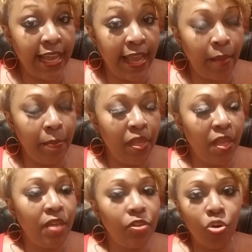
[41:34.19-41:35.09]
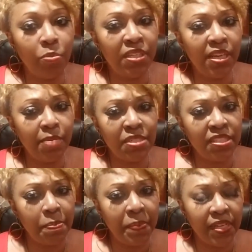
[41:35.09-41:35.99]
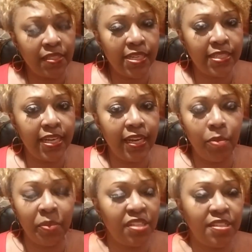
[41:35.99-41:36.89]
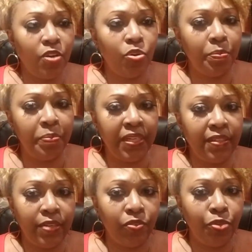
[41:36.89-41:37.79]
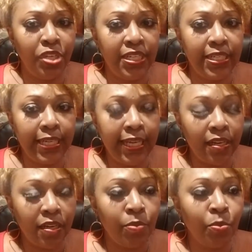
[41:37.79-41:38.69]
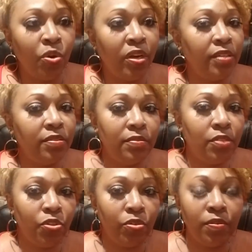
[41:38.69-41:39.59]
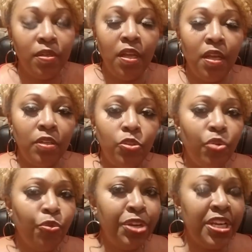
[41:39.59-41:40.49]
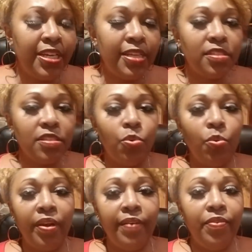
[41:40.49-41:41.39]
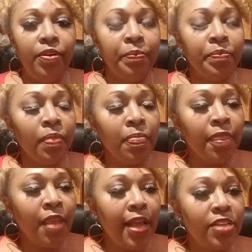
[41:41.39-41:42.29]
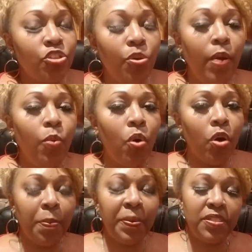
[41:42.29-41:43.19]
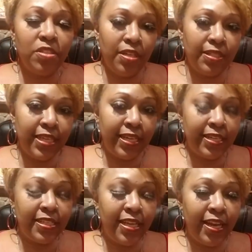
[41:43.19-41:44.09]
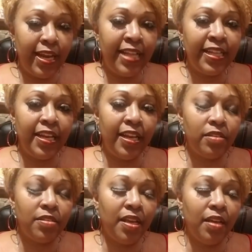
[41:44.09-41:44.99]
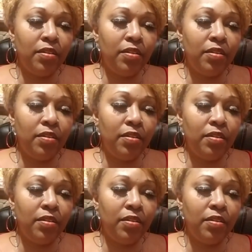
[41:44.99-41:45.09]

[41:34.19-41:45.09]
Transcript: the views that have been placed on homosexuality, that I already talked about in the book, to do with Sodom and Gomorrah, the real meaning towards it. I don't remember it, but I looked up to it. And the thing about it is that